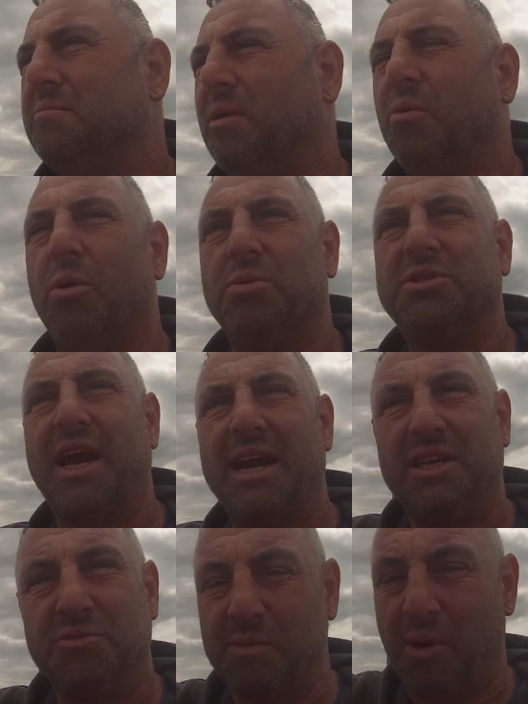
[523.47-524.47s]
But what we're
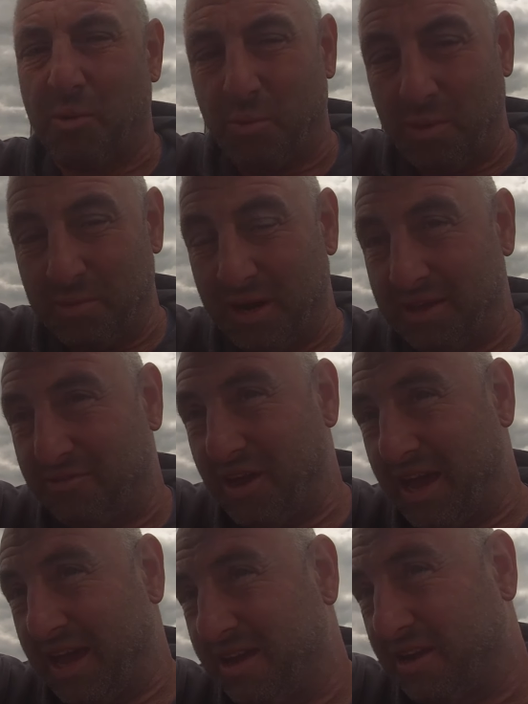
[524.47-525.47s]
saying is we might, when we leave
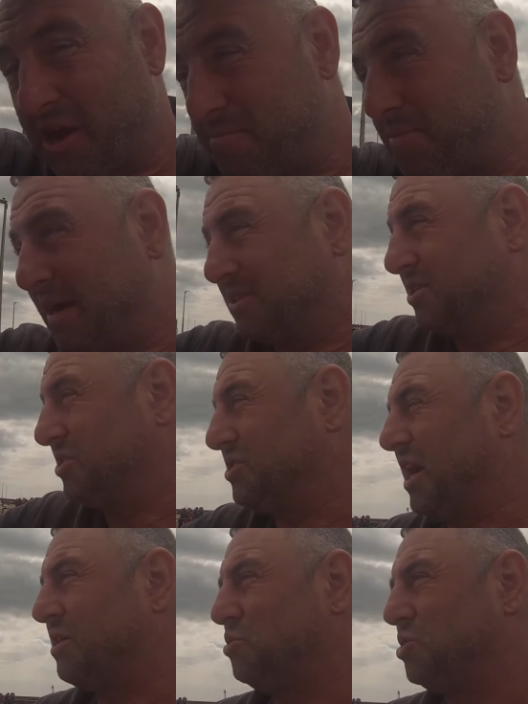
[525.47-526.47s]
here, go back to the
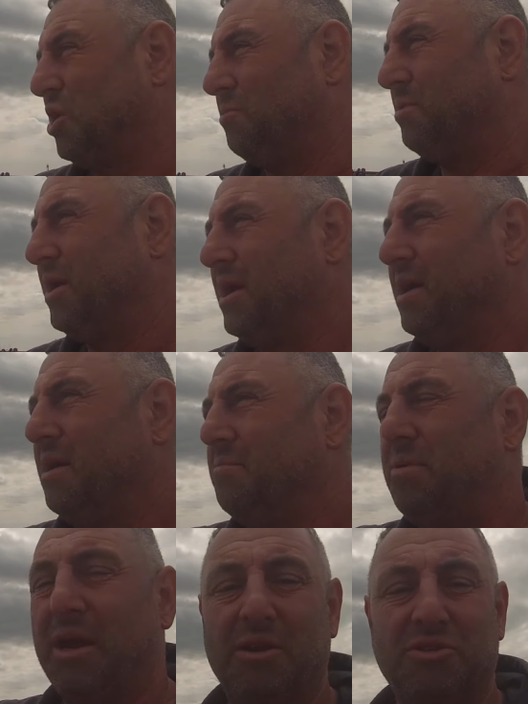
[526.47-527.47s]
tackle shop,
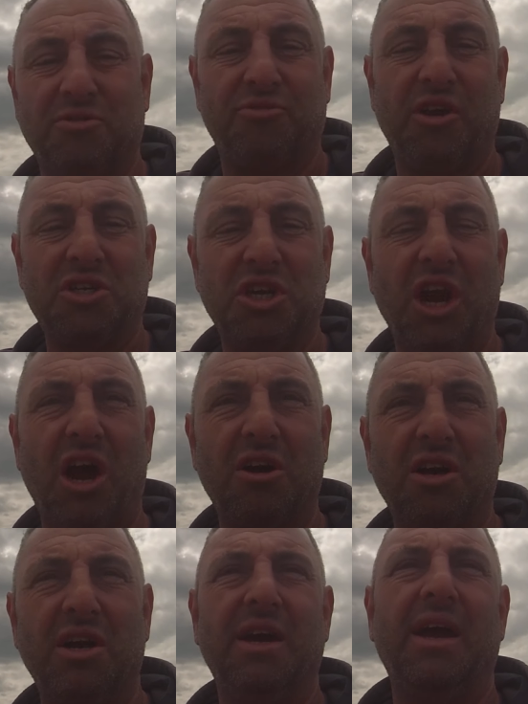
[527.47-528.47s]
pick up some fresh
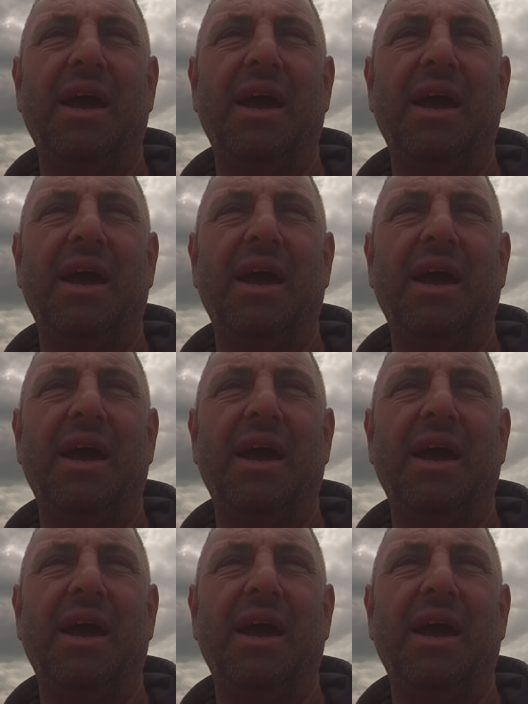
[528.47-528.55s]
lug,